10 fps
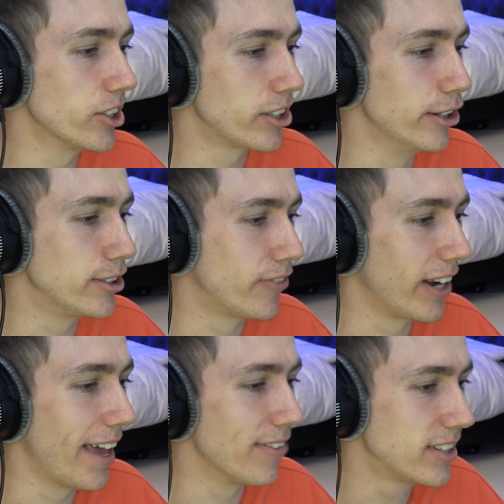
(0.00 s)
nice. just Lucifer
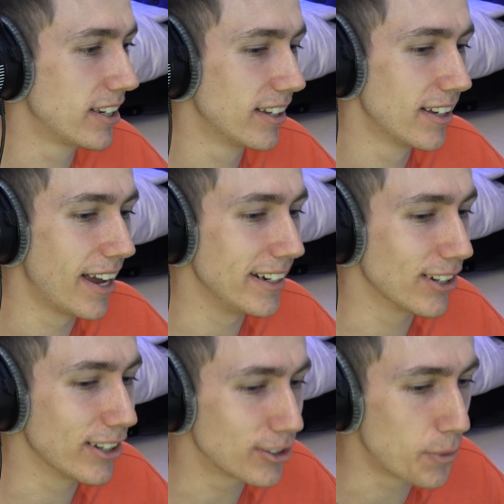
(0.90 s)
left, and he's
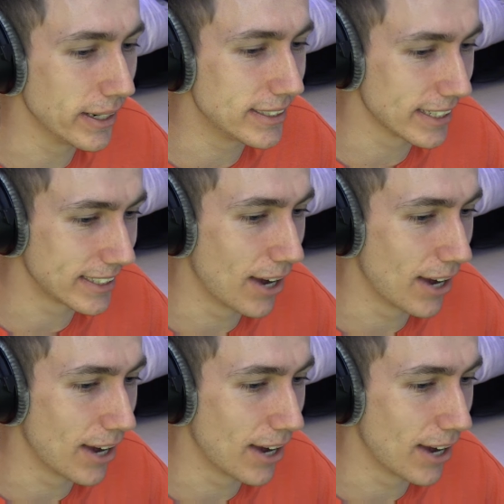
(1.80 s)
only got 26